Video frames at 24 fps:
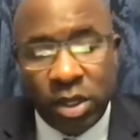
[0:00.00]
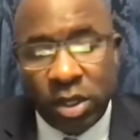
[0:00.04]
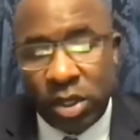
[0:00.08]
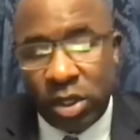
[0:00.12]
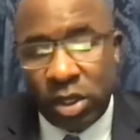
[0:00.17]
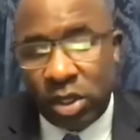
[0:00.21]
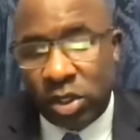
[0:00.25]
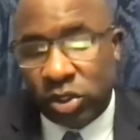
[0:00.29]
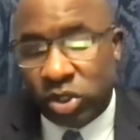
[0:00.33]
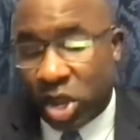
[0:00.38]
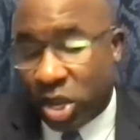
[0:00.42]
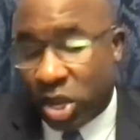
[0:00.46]

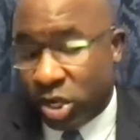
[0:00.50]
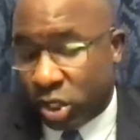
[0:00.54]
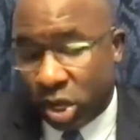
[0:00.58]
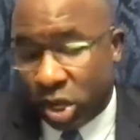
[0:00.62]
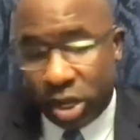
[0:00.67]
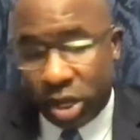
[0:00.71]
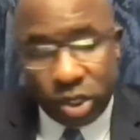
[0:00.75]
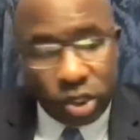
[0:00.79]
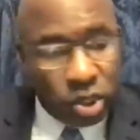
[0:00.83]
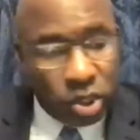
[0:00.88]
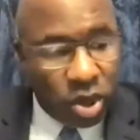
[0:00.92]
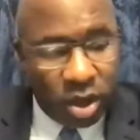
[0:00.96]
So I
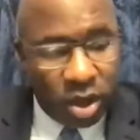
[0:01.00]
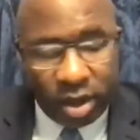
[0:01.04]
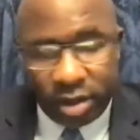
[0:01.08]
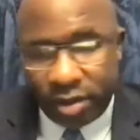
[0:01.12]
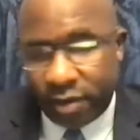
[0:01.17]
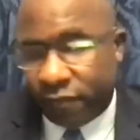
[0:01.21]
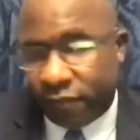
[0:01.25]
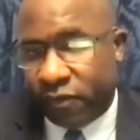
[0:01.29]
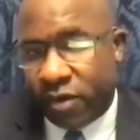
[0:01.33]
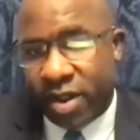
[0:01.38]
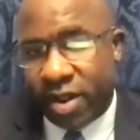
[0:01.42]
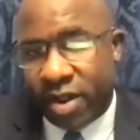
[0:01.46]
started talking
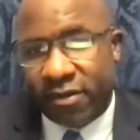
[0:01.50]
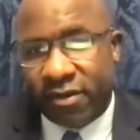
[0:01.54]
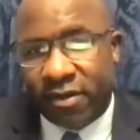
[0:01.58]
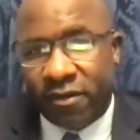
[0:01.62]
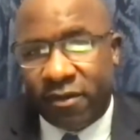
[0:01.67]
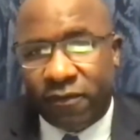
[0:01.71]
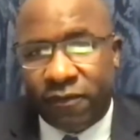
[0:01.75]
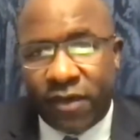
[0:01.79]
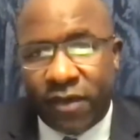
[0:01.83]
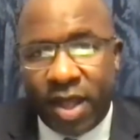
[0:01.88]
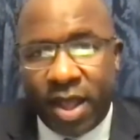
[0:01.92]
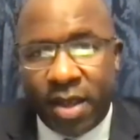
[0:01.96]
to friends
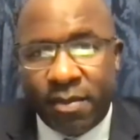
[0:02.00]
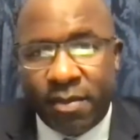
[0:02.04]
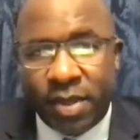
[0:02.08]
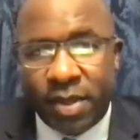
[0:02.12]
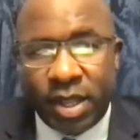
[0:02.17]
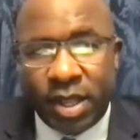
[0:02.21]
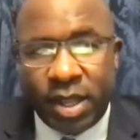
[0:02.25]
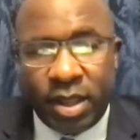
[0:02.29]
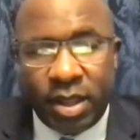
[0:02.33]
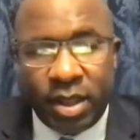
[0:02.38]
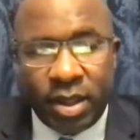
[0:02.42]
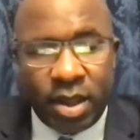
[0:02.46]
and
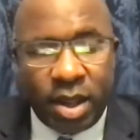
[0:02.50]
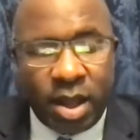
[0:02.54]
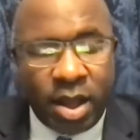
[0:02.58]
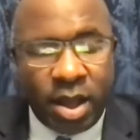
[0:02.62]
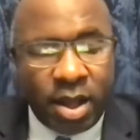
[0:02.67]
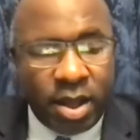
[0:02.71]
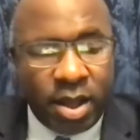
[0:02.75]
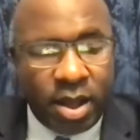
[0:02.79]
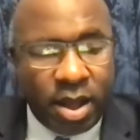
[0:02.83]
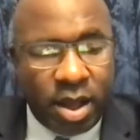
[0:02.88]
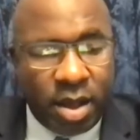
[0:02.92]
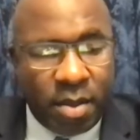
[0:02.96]
family
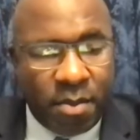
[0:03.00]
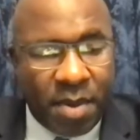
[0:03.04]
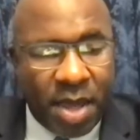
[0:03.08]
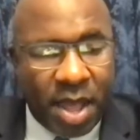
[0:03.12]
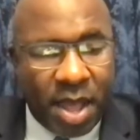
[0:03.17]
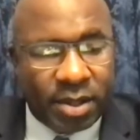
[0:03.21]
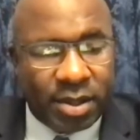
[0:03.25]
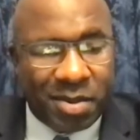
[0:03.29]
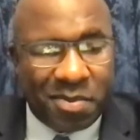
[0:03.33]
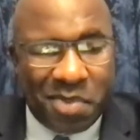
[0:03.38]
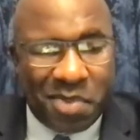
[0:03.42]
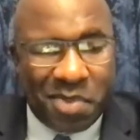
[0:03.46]

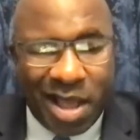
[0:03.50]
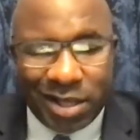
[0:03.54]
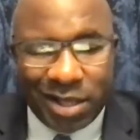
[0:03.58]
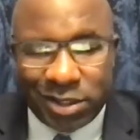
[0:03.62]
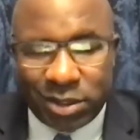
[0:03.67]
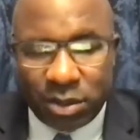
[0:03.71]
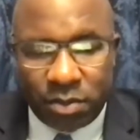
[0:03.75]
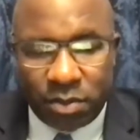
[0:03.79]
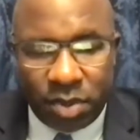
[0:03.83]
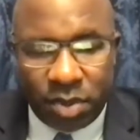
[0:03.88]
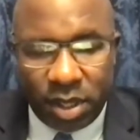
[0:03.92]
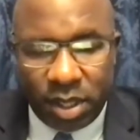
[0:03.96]
about the
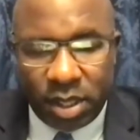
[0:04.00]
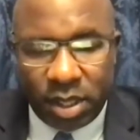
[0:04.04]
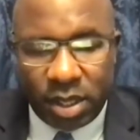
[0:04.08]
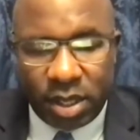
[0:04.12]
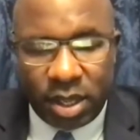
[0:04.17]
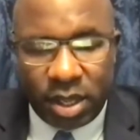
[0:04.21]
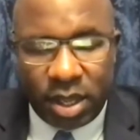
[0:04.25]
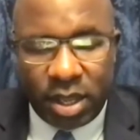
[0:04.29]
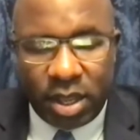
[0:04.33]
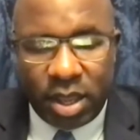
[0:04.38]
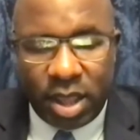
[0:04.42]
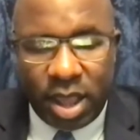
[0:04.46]

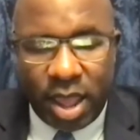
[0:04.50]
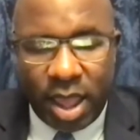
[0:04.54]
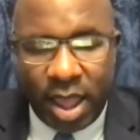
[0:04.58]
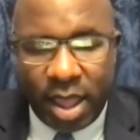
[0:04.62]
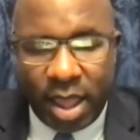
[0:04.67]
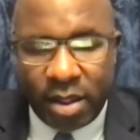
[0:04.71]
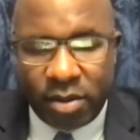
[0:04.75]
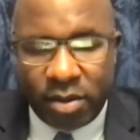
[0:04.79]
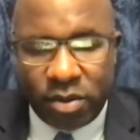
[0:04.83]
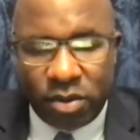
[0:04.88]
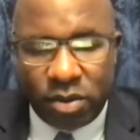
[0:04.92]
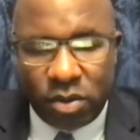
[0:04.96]
possibility.
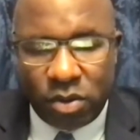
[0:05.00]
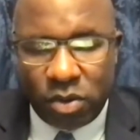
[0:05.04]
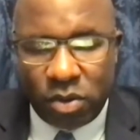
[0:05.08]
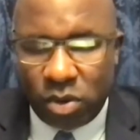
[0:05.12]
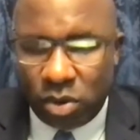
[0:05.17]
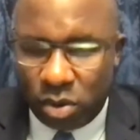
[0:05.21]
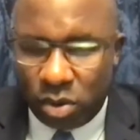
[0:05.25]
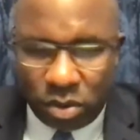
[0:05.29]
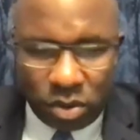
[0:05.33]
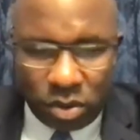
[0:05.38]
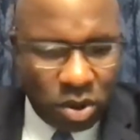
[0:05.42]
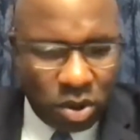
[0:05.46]
And,
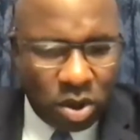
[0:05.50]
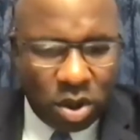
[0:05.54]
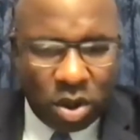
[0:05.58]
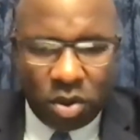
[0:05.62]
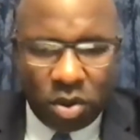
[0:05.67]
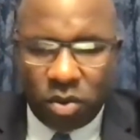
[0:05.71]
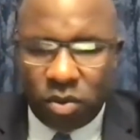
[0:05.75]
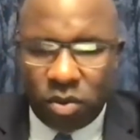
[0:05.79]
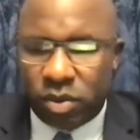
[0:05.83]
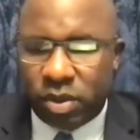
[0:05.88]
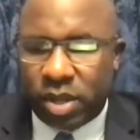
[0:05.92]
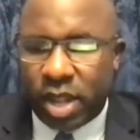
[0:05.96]

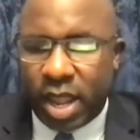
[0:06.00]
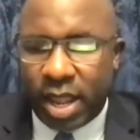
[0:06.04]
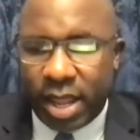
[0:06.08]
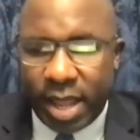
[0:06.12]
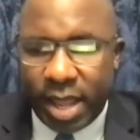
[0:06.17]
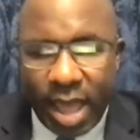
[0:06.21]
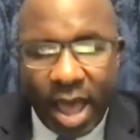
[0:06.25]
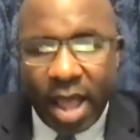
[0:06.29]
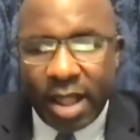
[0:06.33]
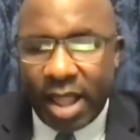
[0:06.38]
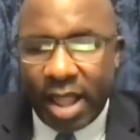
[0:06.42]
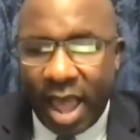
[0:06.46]
thank
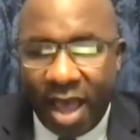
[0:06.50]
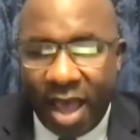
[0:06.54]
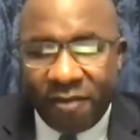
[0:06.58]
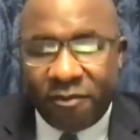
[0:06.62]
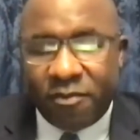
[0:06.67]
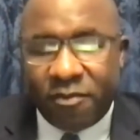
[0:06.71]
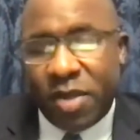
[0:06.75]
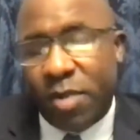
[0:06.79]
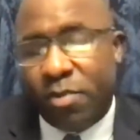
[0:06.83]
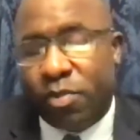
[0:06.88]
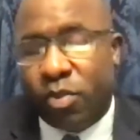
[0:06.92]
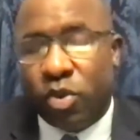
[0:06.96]
God I have
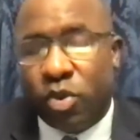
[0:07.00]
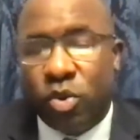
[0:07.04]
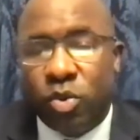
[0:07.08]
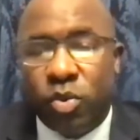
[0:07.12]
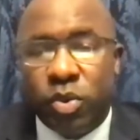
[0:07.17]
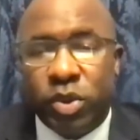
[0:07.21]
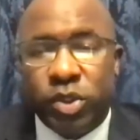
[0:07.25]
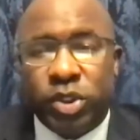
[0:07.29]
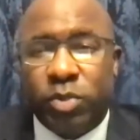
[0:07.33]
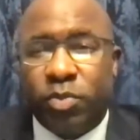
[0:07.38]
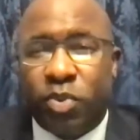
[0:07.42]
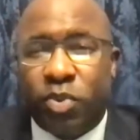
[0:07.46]
people who
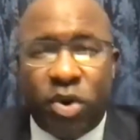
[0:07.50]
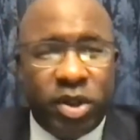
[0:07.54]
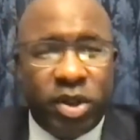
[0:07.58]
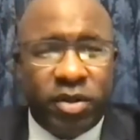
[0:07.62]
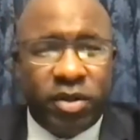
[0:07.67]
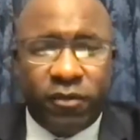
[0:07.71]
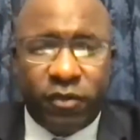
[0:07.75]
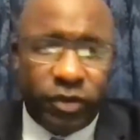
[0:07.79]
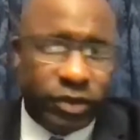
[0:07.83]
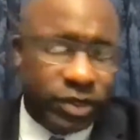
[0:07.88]
were supportive who was